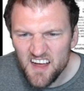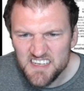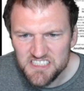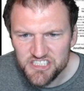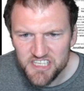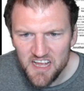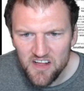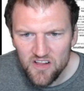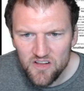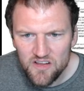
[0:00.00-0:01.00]

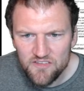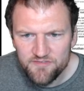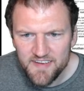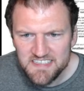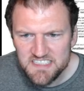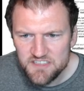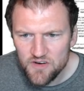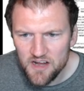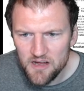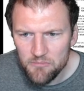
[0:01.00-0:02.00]
gel face
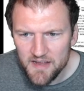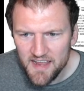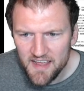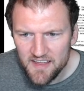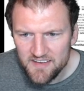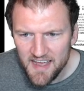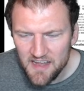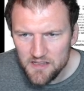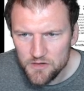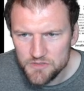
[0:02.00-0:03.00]
scrub and
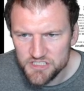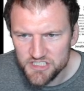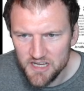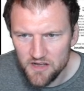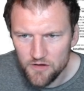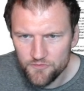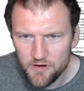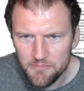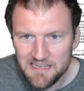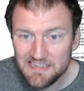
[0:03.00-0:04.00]
aloe gel
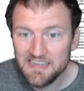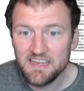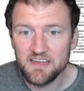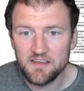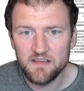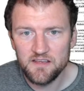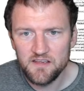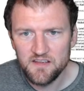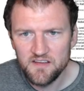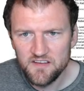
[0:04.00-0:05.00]
from Clinique.
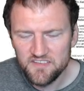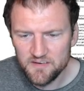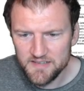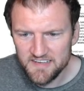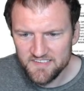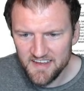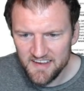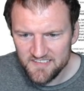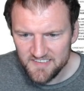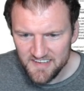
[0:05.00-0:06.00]
So in this
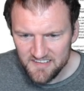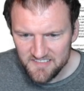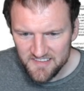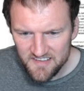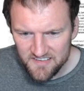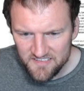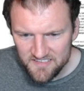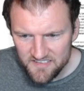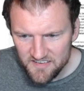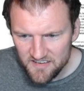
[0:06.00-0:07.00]
case, is
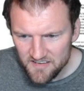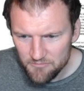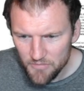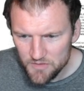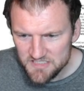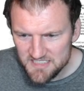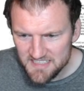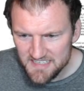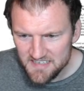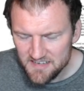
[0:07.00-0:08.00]
this
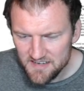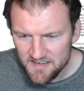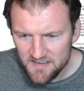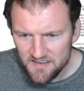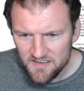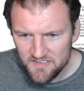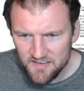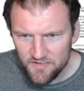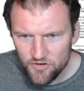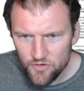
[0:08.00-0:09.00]
mostly
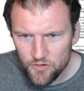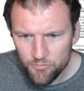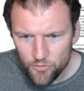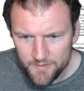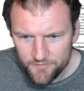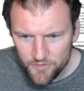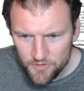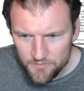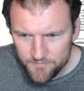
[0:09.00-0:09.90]
central or peripheral?